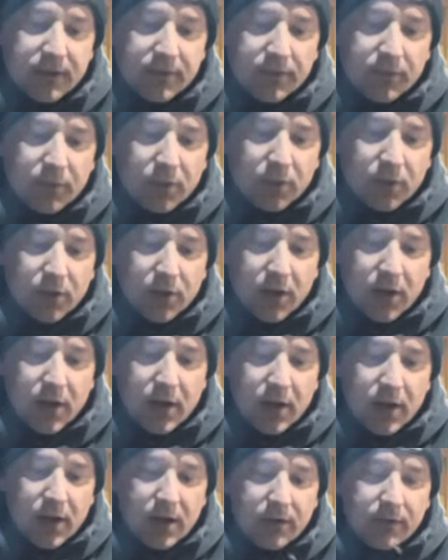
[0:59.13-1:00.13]

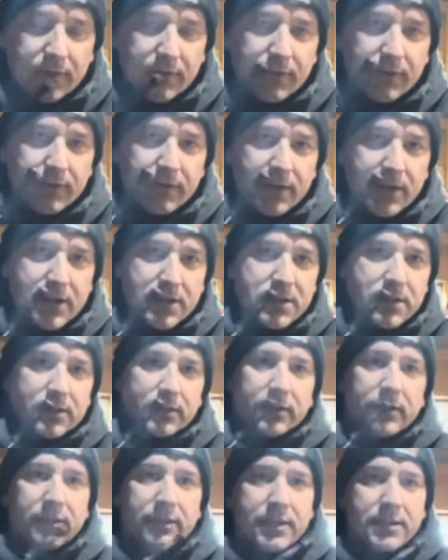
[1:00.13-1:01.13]
for these
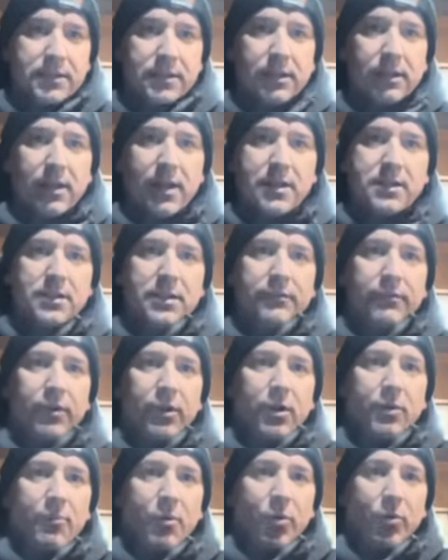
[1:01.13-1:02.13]
little
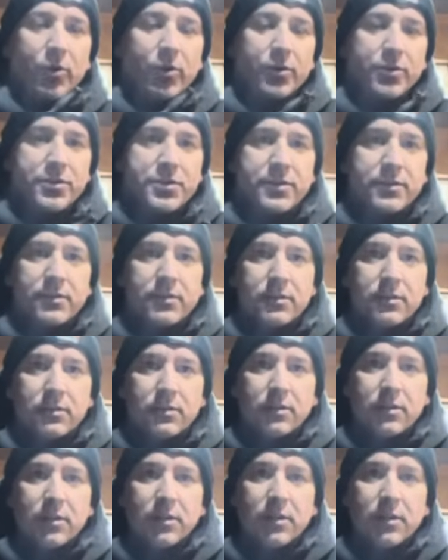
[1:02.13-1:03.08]
Husqvarna motors, the